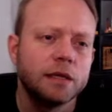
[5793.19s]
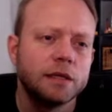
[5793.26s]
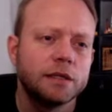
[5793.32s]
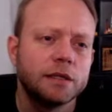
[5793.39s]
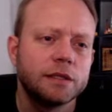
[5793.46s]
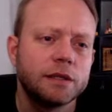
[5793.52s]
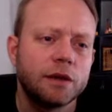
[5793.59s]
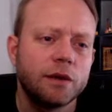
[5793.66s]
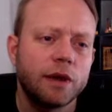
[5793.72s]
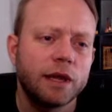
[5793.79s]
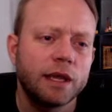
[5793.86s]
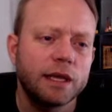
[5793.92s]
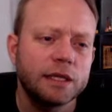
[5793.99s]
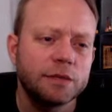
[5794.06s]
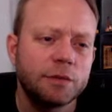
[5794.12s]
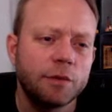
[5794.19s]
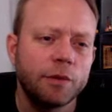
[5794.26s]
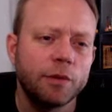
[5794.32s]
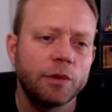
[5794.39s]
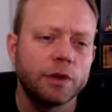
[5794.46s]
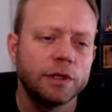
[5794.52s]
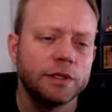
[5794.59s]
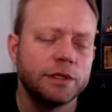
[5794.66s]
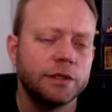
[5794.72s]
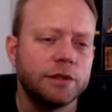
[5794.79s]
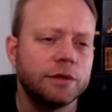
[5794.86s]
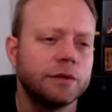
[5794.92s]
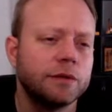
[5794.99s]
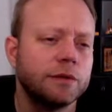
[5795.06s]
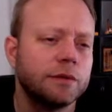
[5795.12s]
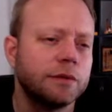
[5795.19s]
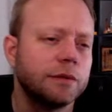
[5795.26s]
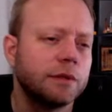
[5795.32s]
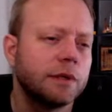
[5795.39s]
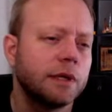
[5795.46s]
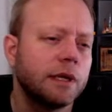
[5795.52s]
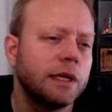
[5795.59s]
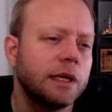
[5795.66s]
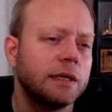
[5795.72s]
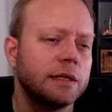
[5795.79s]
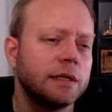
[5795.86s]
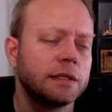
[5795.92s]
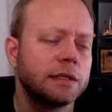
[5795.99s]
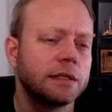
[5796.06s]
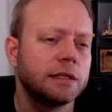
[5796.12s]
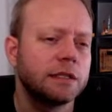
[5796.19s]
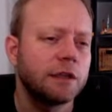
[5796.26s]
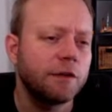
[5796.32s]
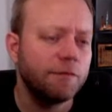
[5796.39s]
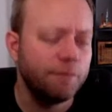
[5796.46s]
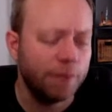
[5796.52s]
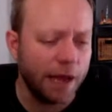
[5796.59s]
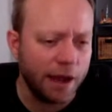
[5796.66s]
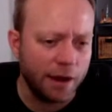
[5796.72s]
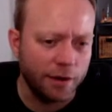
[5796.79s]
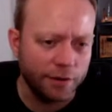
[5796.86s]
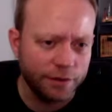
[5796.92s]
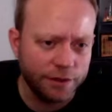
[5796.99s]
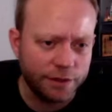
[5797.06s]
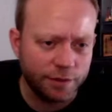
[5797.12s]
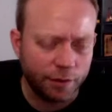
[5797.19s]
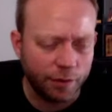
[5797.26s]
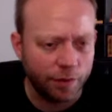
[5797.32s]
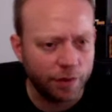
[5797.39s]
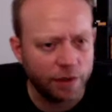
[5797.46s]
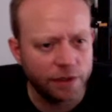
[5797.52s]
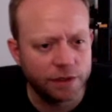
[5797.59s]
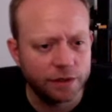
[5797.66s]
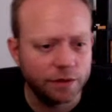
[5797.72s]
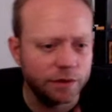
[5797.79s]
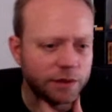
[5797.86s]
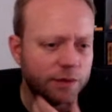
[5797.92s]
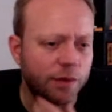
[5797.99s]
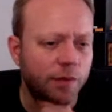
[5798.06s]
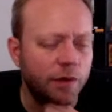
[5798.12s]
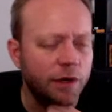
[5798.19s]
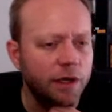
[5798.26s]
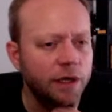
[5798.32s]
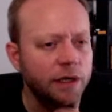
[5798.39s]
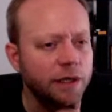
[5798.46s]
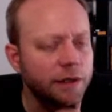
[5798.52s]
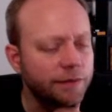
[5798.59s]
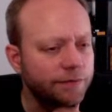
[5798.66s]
So I guess what we want to do is, instead of bounds, what we want to do is we want